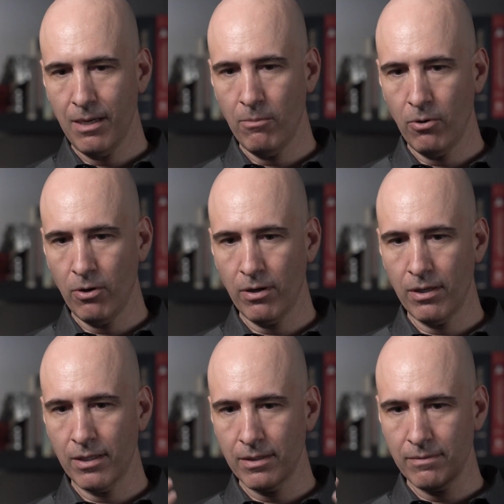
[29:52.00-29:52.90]
a
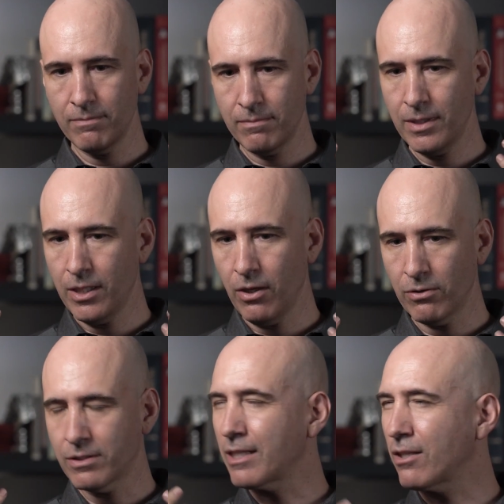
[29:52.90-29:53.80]
more,
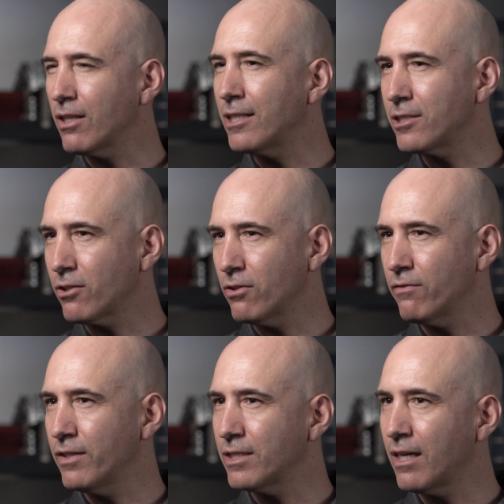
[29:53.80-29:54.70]
psychological
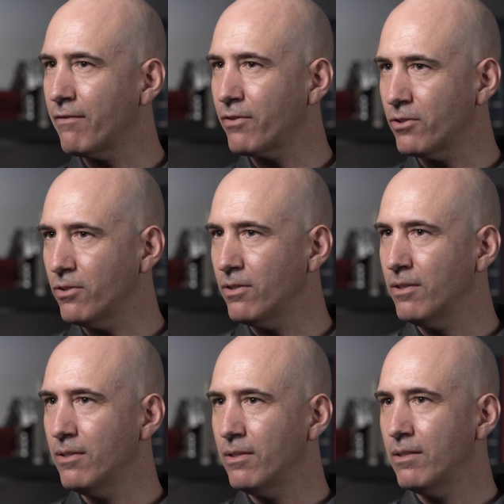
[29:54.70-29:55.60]
or philosophical
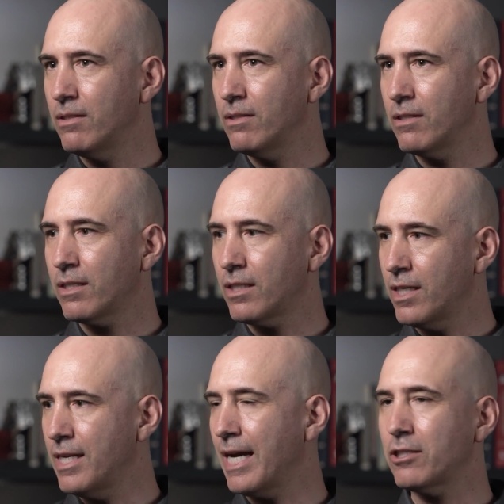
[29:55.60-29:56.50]

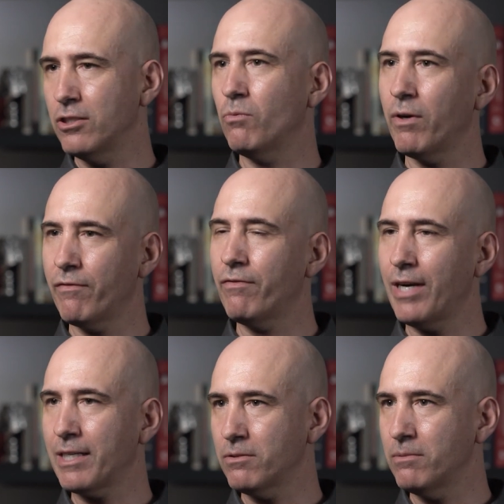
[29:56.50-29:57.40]
connection to what
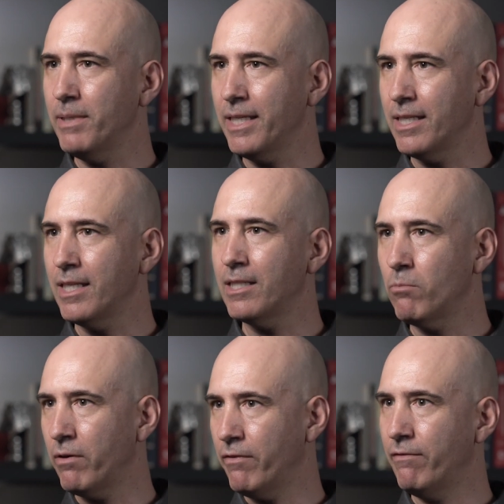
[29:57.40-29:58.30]
fractals mean. It's
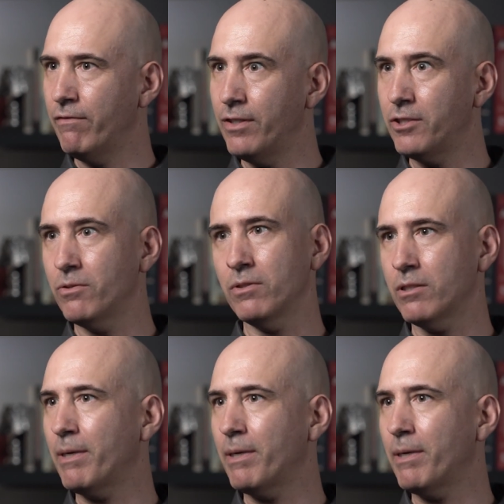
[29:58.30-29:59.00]
more of a visual